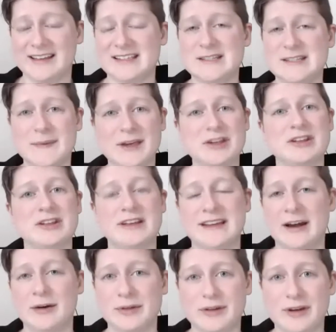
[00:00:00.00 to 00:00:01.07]
especially
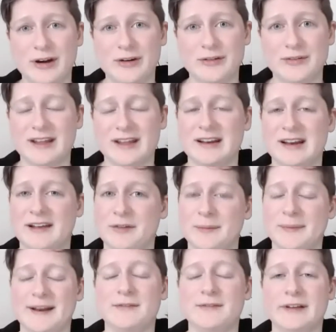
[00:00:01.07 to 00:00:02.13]
now with COVID and
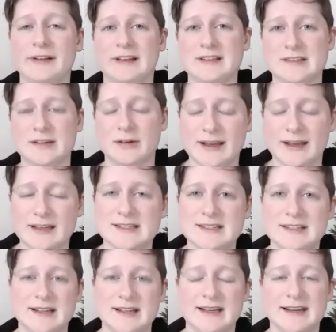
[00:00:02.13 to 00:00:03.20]
everybody feeling so
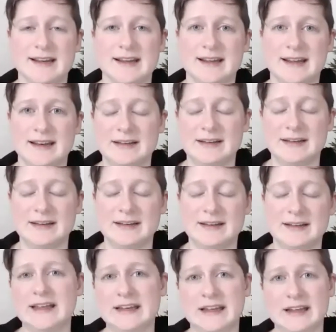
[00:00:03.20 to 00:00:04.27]
isolated and
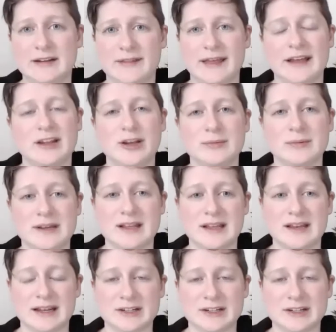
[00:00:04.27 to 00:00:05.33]
really in need of that human
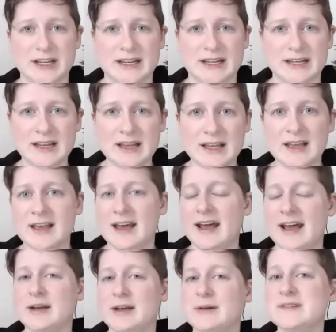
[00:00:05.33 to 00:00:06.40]
connection.
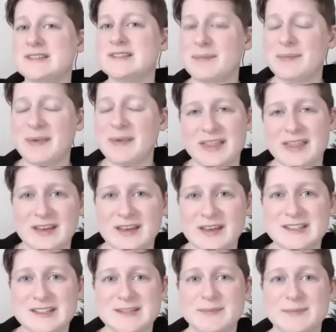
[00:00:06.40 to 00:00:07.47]
I know some
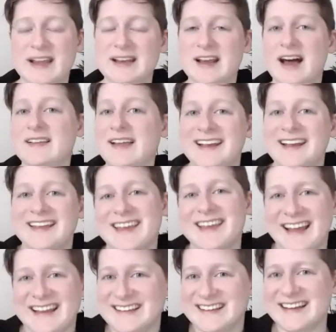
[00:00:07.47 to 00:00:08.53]
atheists might not like the
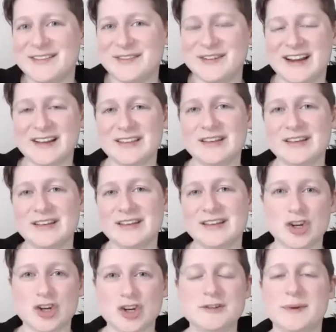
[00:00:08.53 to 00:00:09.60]
idea of an atheist
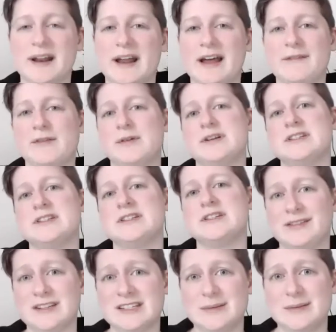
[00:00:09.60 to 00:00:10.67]
church, but I've always
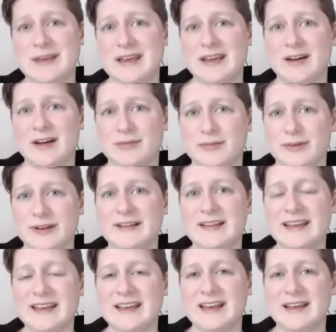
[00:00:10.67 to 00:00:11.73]
found it to be a
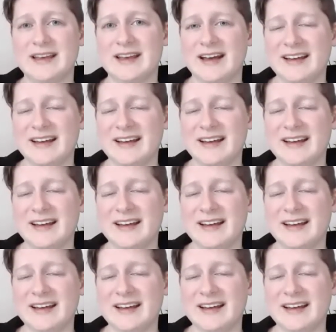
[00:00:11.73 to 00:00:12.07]
really